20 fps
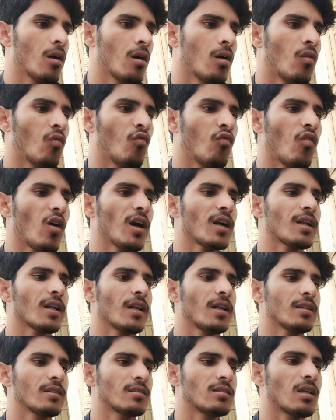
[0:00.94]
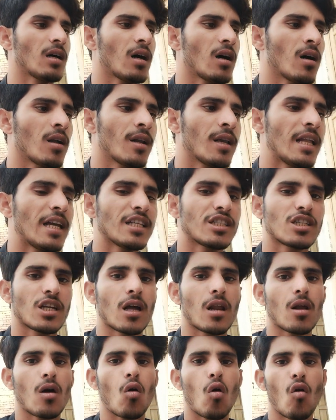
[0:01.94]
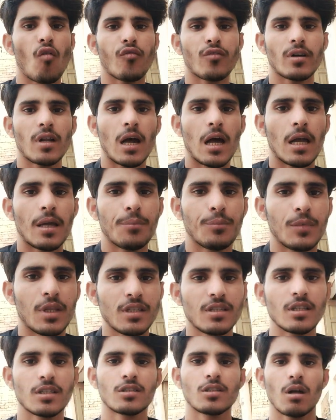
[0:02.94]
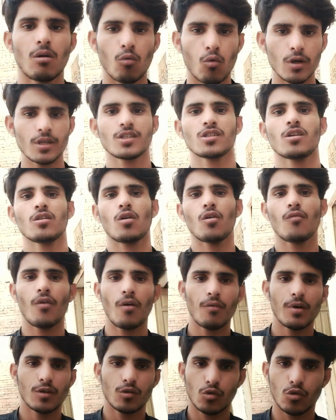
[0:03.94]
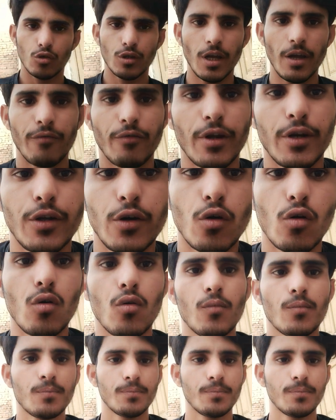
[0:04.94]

What is the nature of time? This is the question of our today video.